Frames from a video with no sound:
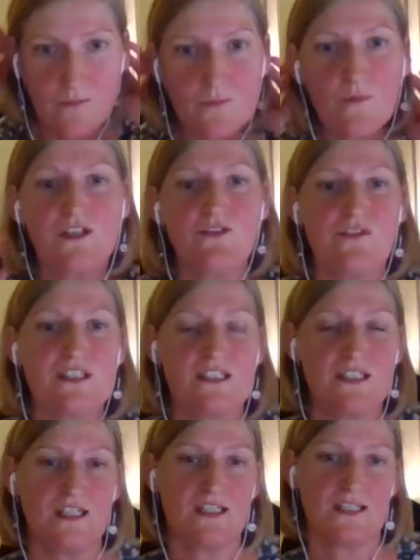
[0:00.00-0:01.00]
when you
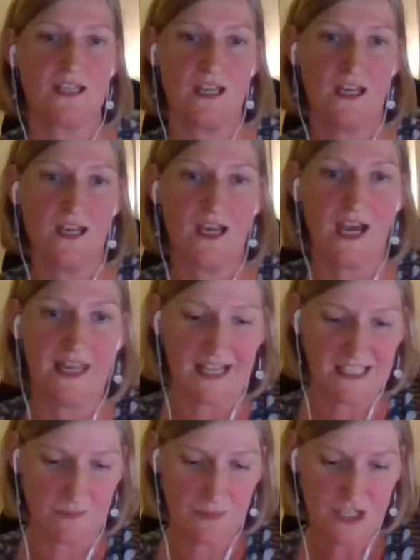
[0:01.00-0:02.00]
visited an
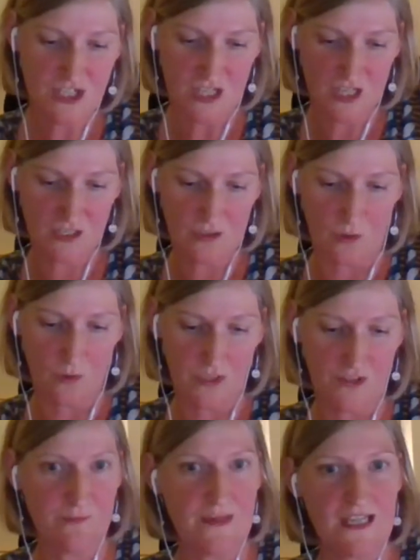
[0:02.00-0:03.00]
exhibition or
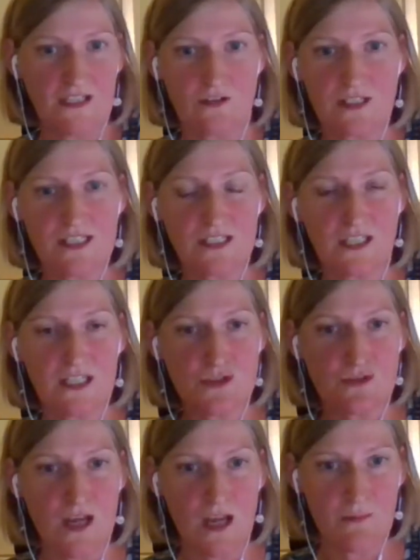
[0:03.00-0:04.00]
you've been on a study
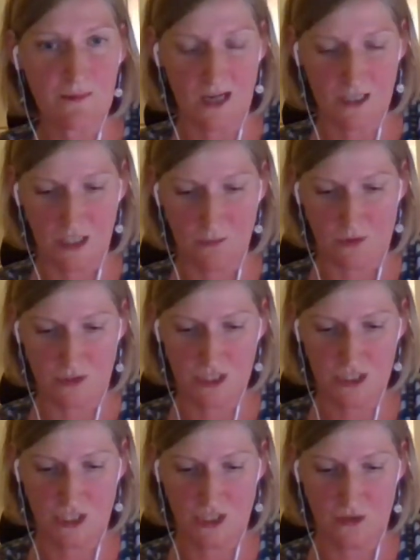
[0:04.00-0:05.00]
trip and you want
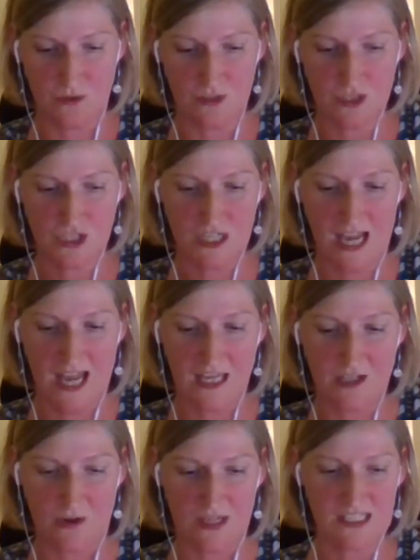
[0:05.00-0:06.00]
to share your